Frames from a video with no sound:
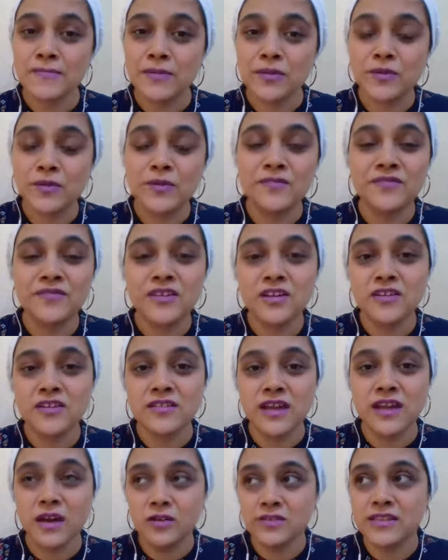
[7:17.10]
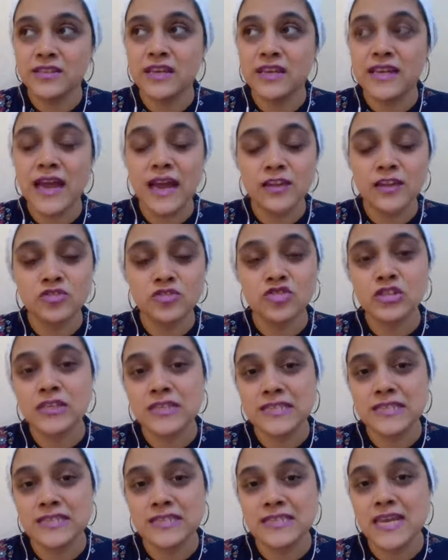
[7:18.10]
we figure out that actually
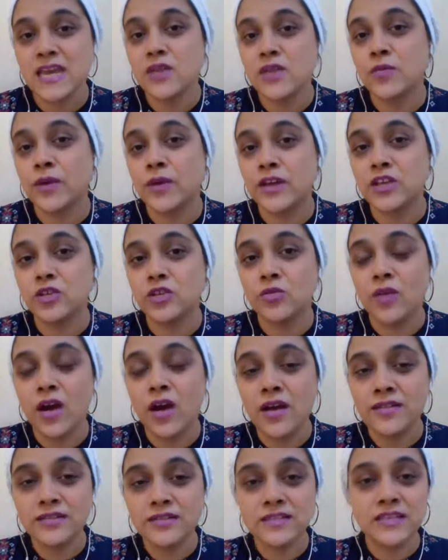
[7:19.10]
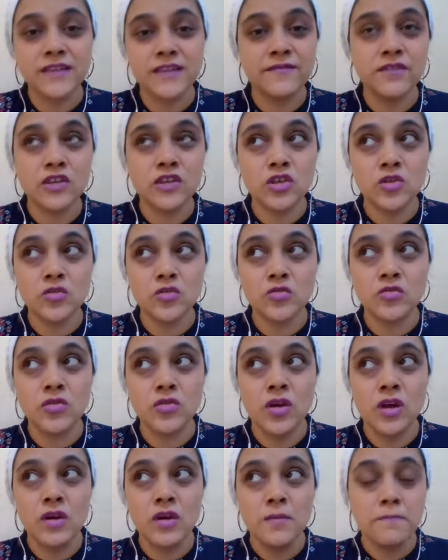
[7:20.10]
staying where you are is giving you
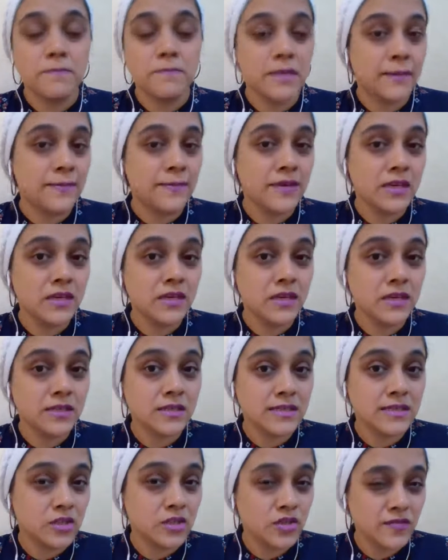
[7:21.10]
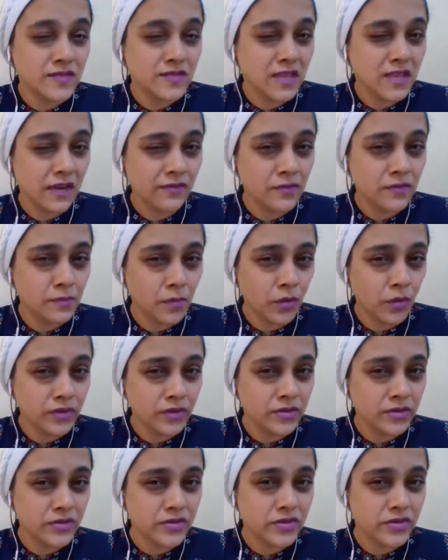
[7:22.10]
maybe a sense of
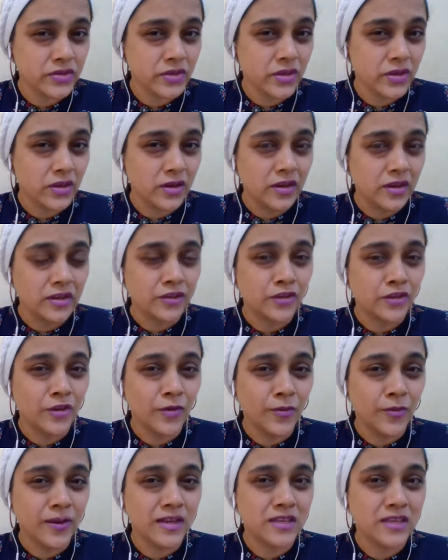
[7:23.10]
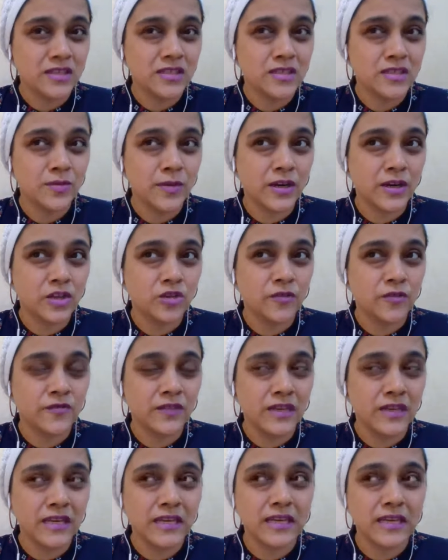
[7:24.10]
self-importance. Where you're
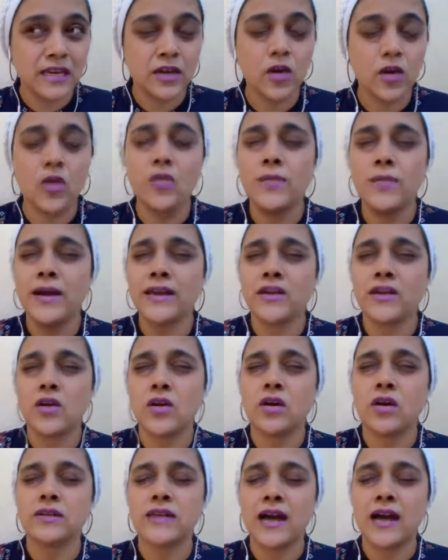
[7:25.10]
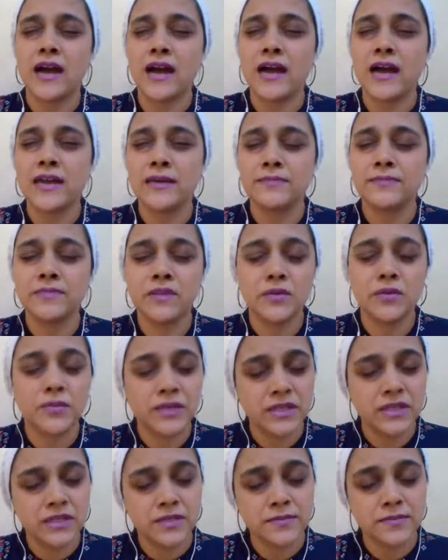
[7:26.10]
feeling like, oh my God, I am the
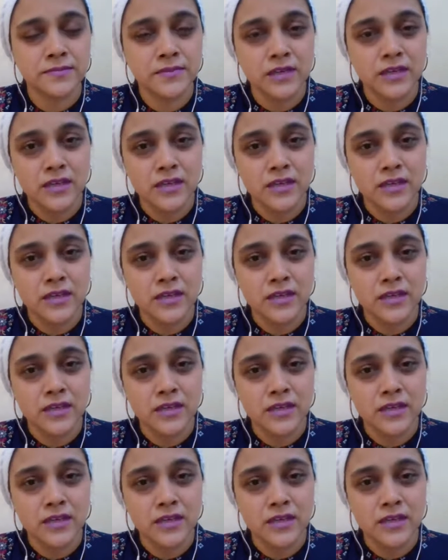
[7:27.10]
victim.